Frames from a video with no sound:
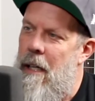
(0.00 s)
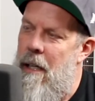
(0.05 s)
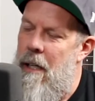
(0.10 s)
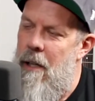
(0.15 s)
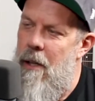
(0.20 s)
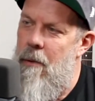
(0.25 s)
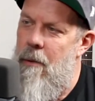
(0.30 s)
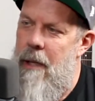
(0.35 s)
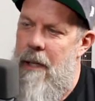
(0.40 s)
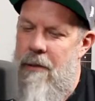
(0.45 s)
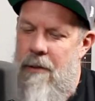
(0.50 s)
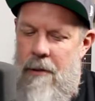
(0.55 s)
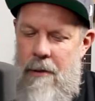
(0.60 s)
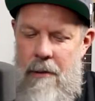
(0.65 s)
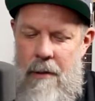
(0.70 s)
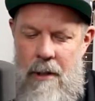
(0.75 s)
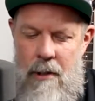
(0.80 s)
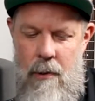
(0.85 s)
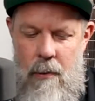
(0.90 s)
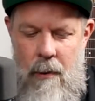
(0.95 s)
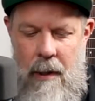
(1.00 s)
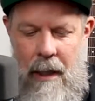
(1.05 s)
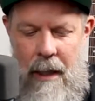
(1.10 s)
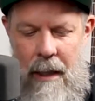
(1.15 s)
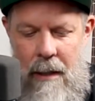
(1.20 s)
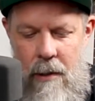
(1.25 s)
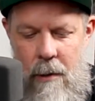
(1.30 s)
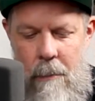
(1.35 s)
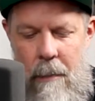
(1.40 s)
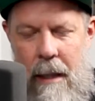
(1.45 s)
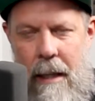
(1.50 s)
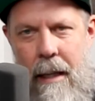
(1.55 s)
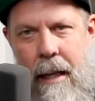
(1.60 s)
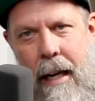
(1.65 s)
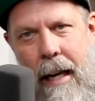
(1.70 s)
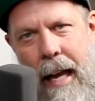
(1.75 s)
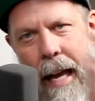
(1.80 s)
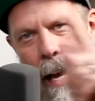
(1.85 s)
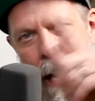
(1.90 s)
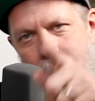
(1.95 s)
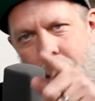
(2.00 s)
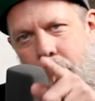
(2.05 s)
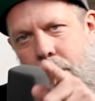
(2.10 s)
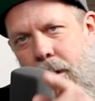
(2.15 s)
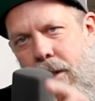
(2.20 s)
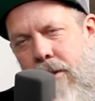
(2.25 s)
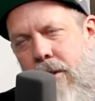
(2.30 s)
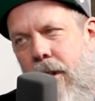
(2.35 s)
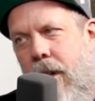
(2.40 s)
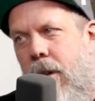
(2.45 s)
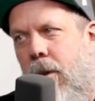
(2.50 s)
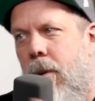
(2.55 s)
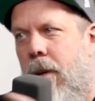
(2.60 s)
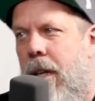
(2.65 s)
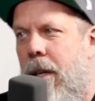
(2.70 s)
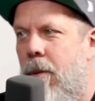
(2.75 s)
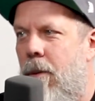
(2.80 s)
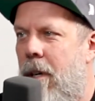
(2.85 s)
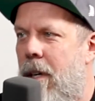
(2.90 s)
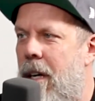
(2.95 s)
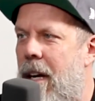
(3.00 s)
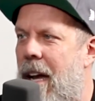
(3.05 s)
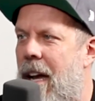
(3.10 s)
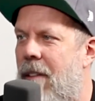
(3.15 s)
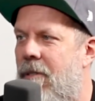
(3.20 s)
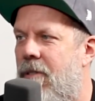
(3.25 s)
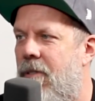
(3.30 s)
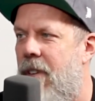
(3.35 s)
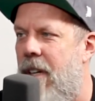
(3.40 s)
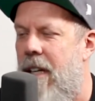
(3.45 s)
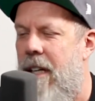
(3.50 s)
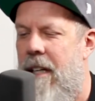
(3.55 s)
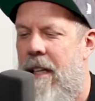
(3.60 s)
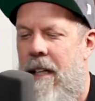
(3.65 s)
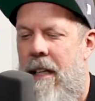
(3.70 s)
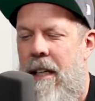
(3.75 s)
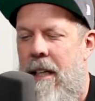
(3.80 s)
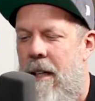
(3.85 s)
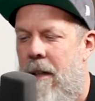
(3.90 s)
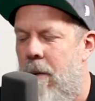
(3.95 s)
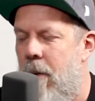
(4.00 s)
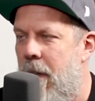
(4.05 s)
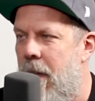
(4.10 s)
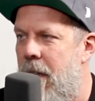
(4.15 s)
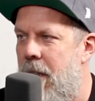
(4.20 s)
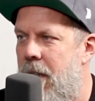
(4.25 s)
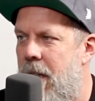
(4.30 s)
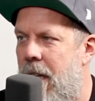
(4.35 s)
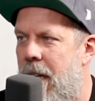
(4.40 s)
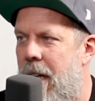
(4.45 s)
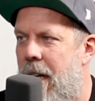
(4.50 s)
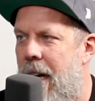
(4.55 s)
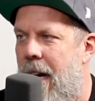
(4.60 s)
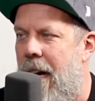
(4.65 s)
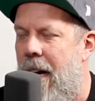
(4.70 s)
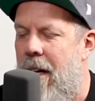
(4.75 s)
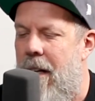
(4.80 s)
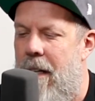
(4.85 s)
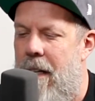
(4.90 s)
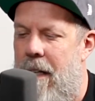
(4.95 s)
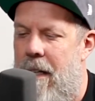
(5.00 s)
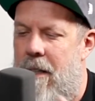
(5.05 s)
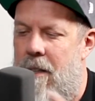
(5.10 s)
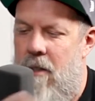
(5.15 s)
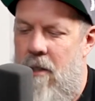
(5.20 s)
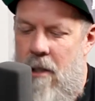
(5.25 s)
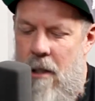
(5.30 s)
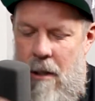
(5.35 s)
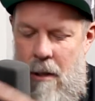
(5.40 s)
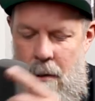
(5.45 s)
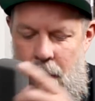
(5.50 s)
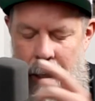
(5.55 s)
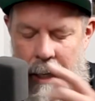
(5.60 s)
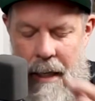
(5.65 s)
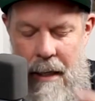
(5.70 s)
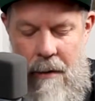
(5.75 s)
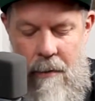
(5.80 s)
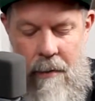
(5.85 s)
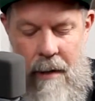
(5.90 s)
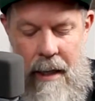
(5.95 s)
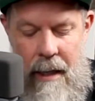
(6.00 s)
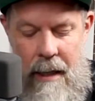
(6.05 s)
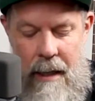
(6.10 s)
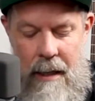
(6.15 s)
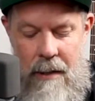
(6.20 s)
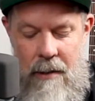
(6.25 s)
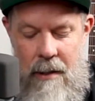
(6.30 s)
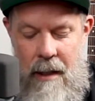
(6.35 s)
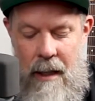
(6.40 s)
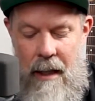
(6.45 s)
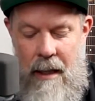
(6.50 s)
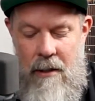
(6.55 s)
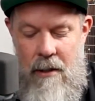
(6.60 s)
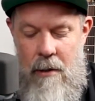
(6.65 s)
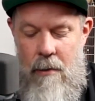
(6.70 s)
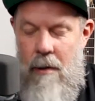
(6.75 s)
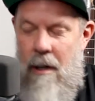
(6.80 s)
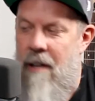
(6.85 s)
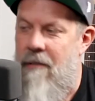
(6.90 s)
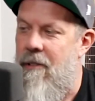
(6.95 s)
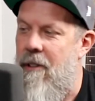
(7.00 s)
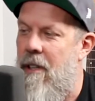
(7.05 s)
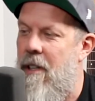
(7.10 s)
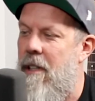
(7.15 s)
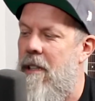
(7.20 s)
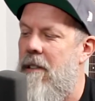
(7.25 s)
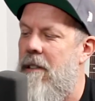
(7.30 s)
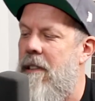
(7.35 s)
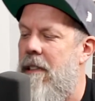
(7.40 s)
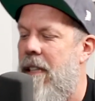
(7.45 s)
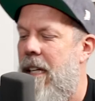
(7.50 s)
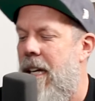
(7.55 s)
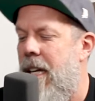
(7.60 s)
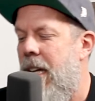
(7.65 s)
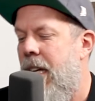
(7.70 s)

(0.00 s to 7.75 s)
All the way through this week. It's Monday. Hang with us all week. We're going to have fun. We're going to dig it out. Go ahead and read it. It's not too awful long today.